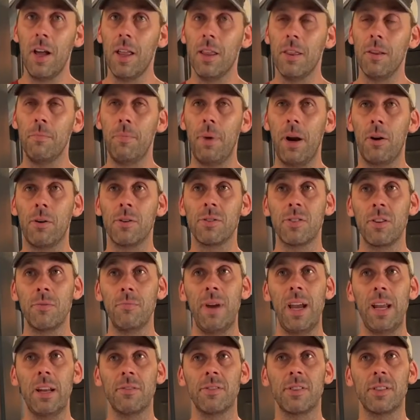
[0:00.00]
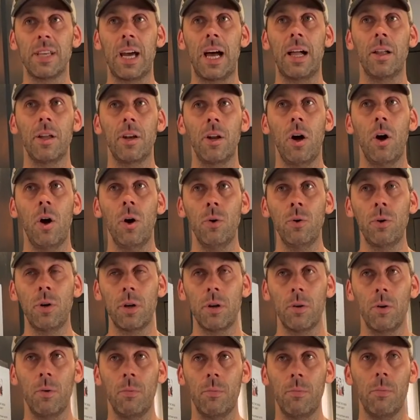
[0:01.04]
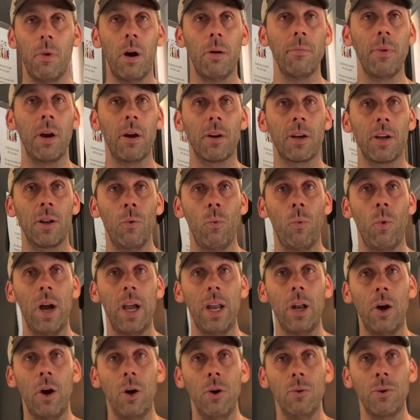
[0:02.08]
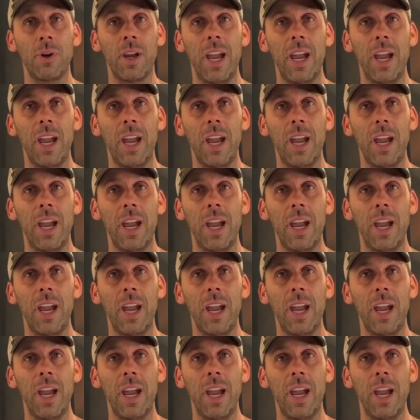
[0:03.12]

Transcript: The barrels are made of solid oak, American white oak,